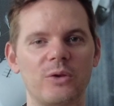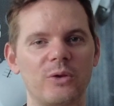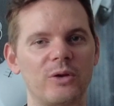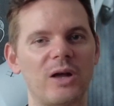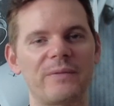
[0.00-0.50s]

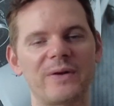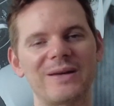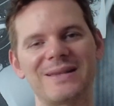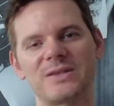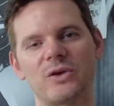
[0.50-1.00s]
your lover
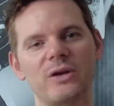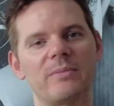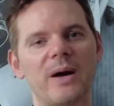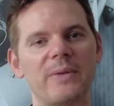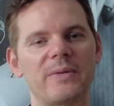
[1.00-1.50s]
is not your
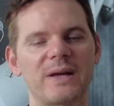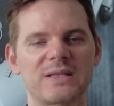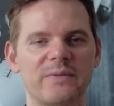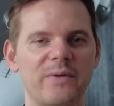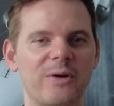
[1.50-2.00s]
mother.
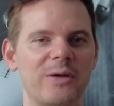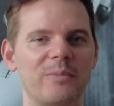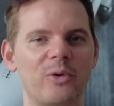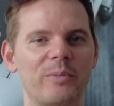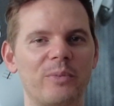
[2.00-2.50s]
That's a very
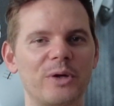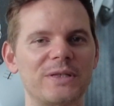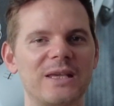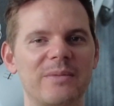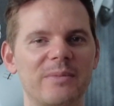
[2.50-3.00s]
important point
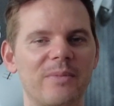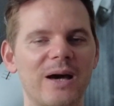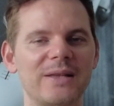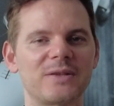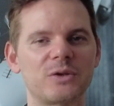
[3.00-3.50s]
to keep in
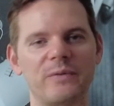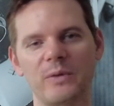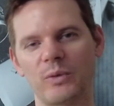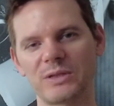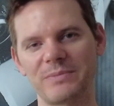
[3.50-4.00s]
mind. So if
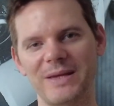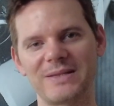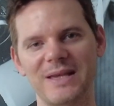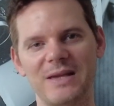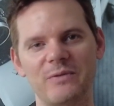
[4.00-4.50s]
you want to maintain